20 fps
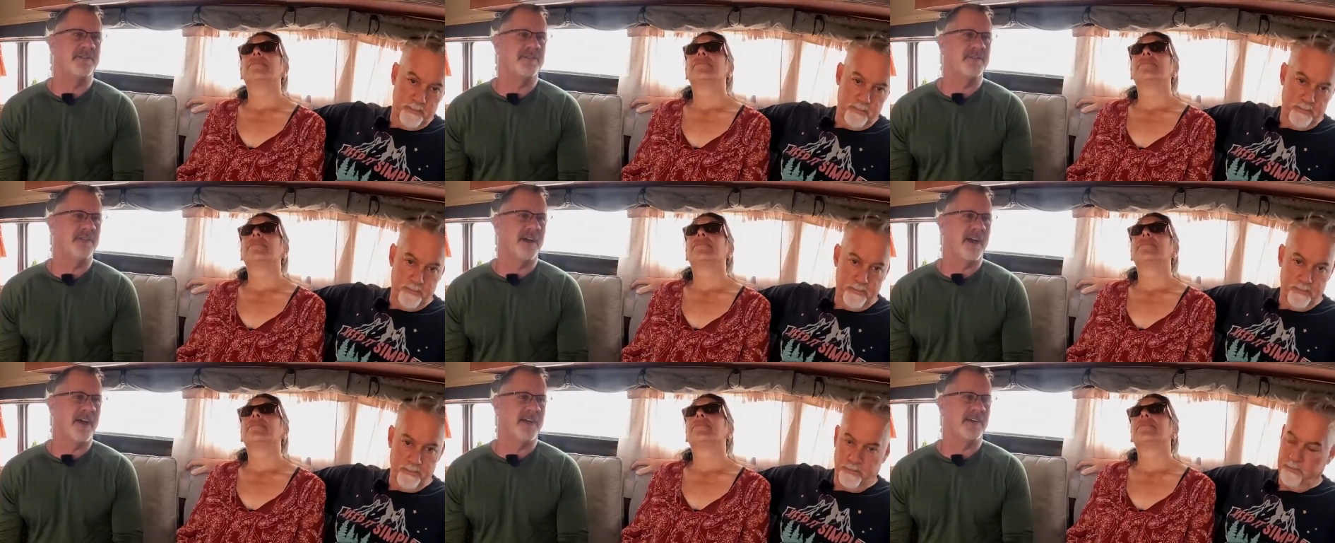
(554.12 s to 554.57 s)
Speaker 1: you
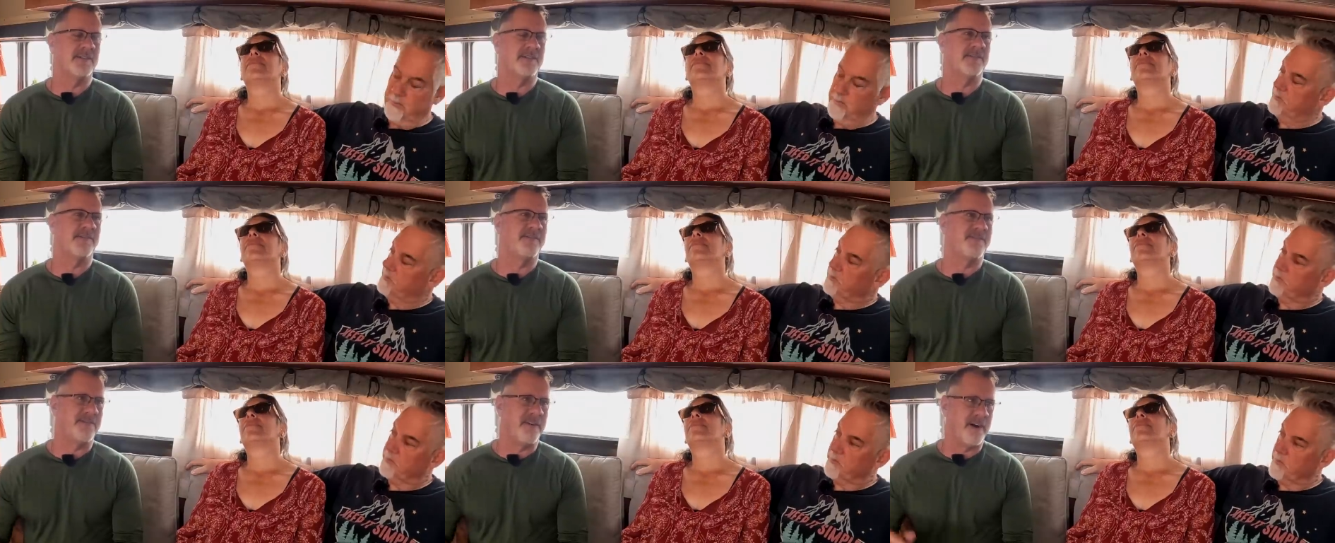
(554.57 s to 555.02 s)
guys
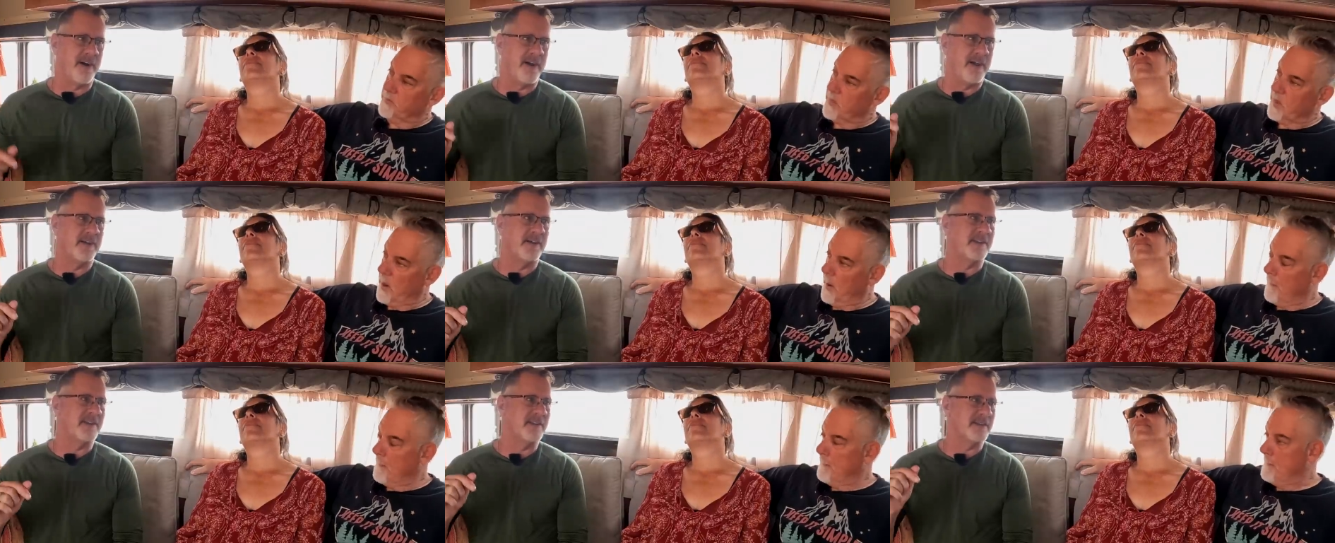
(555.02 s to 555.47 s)
find
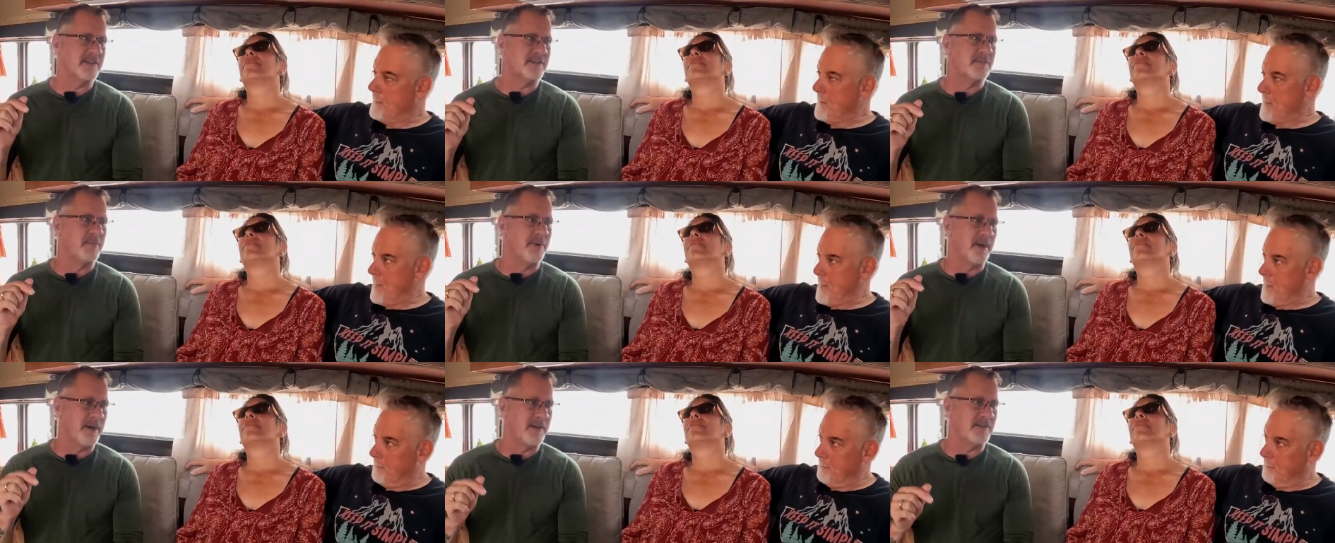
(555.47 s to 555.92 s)
this
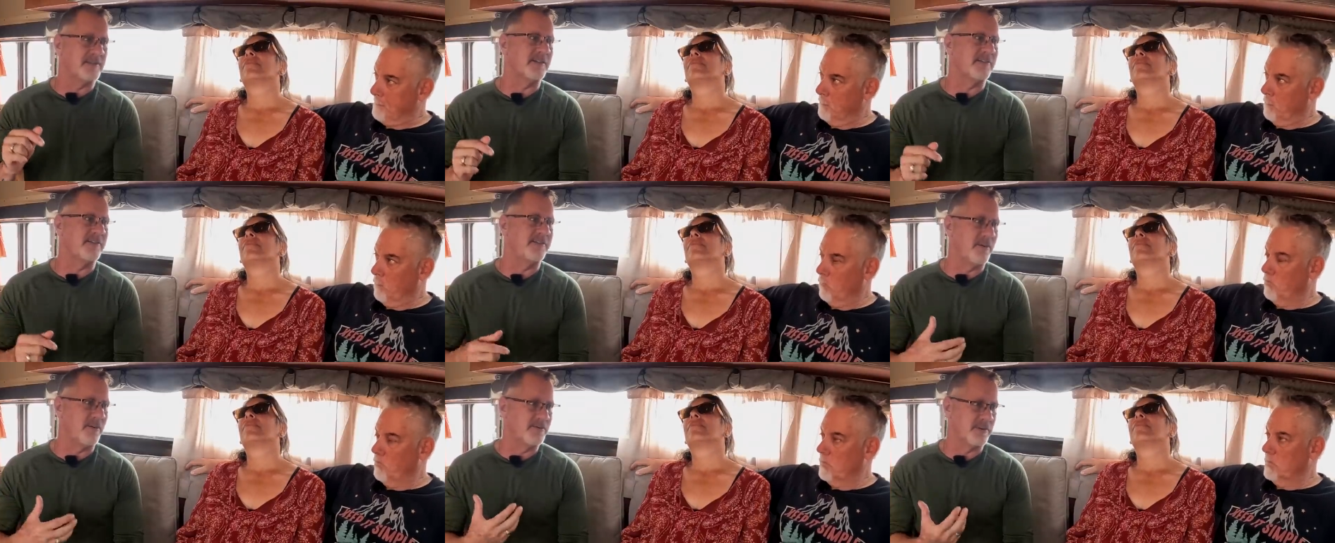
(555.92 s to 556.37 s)
bus? If
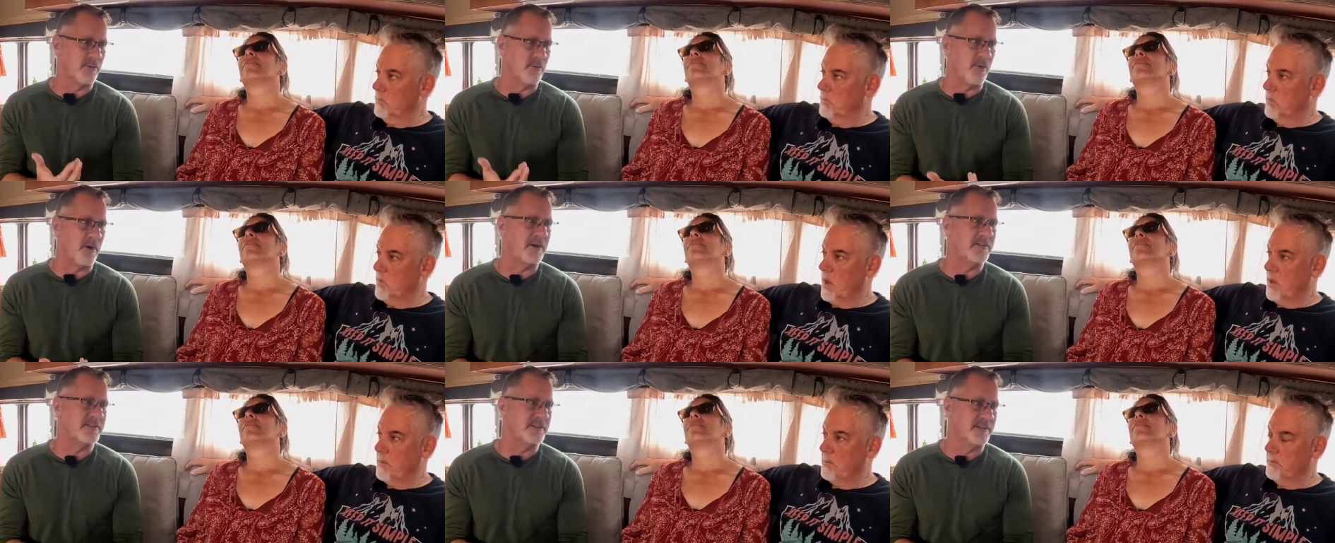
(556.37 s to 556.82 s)
folks are
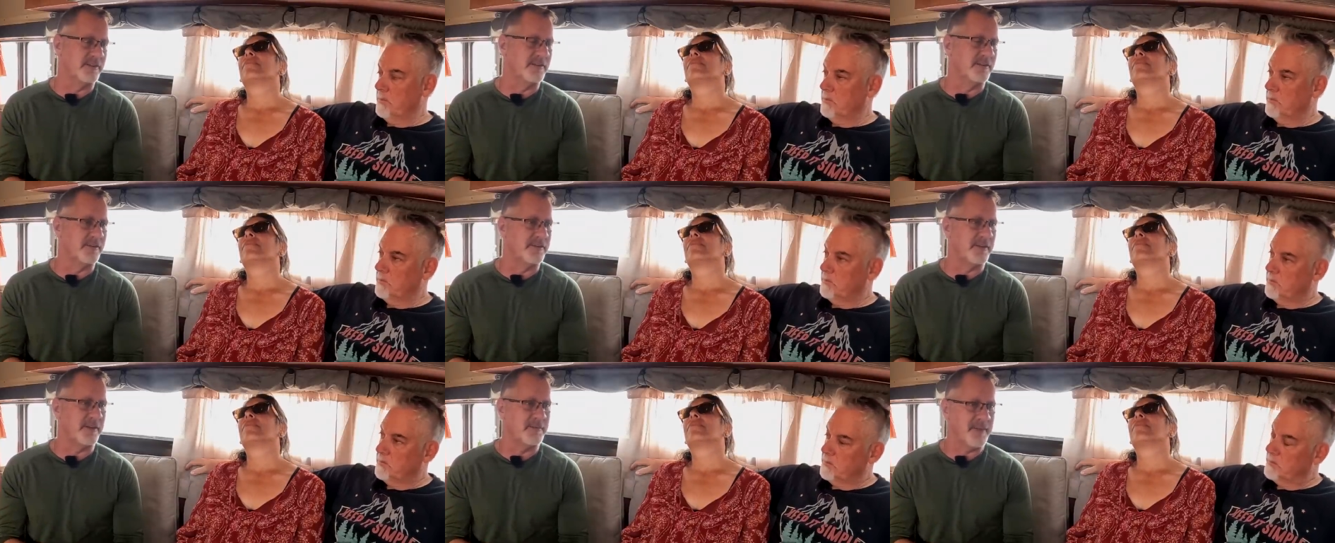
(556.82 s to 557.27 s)
watching and they
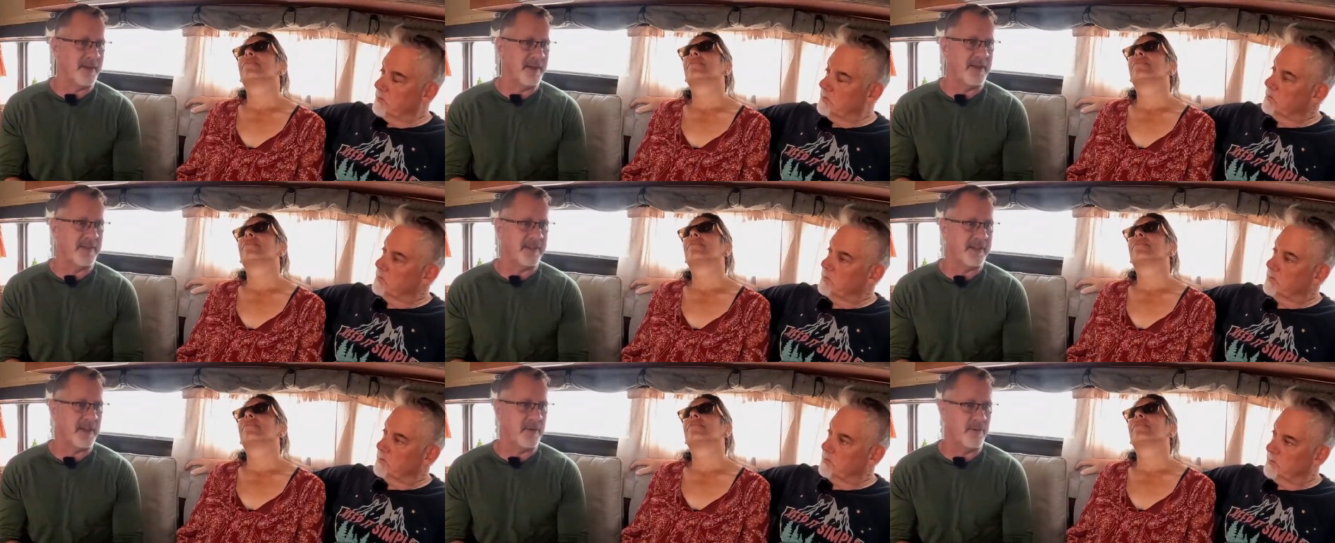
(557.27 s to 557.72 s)
think, man, I think
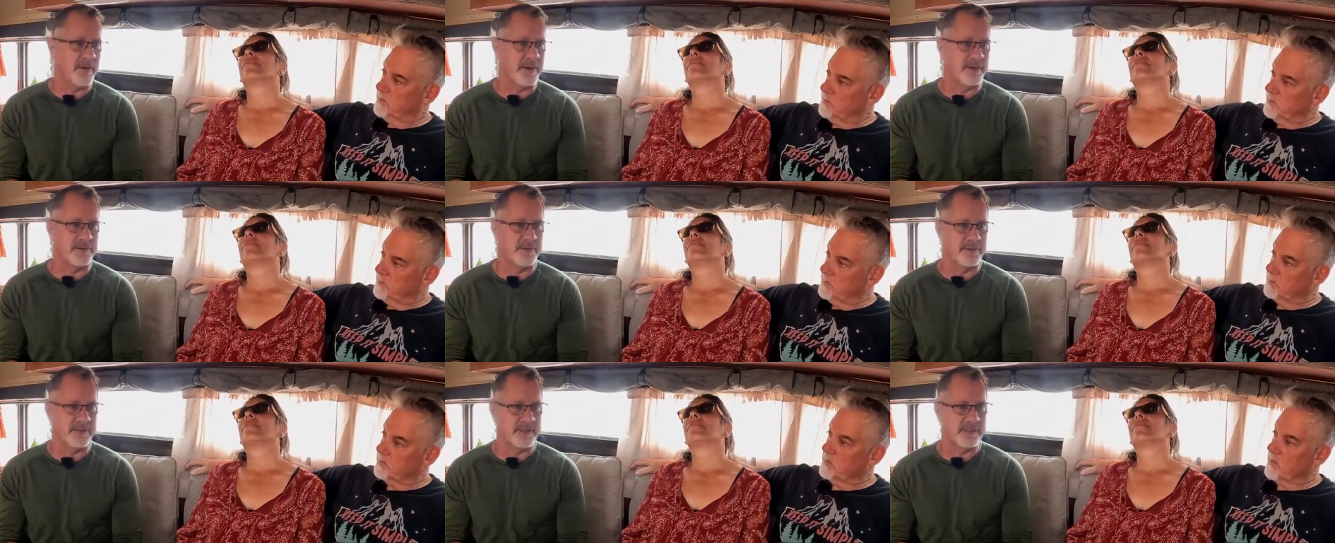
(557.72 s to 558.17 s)
I want to
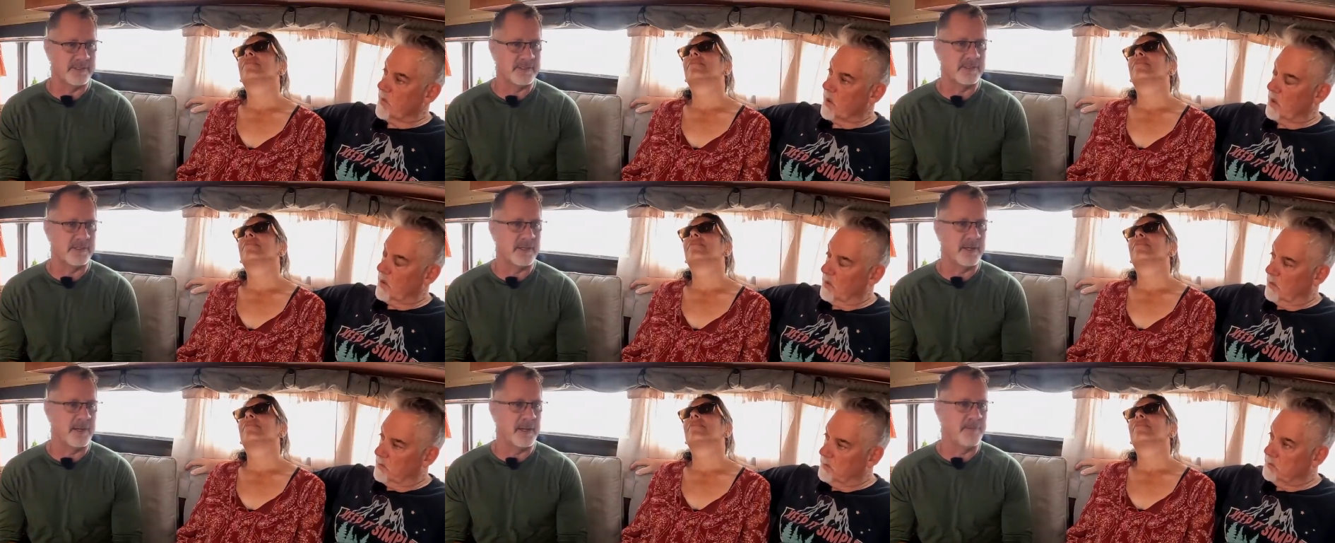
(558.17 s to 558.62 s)
do this,
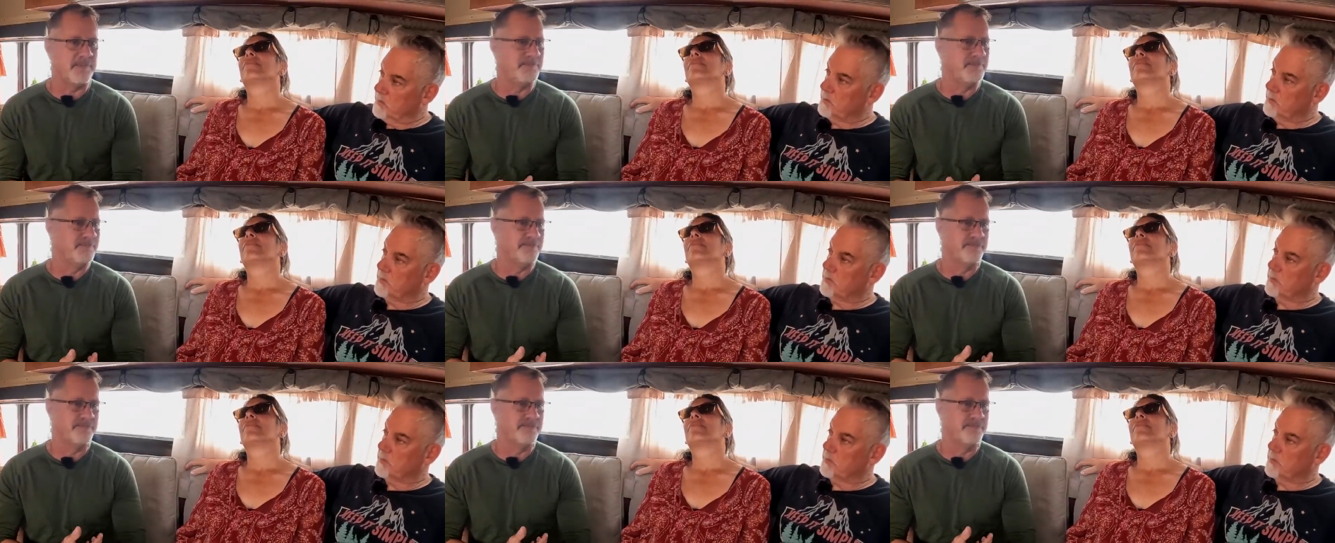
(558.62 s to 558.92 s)
um,